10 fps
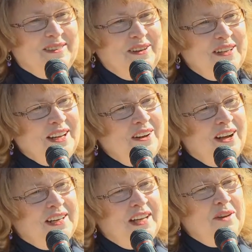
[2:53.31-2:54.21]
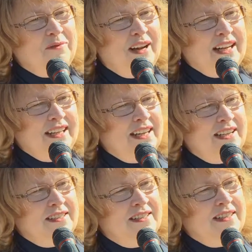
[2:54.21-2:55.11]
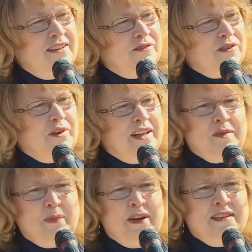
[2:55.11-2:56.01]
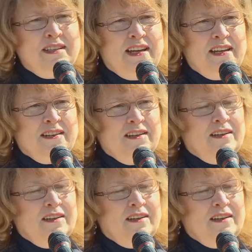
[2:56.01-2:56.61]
Early on, he recognized the need for transparency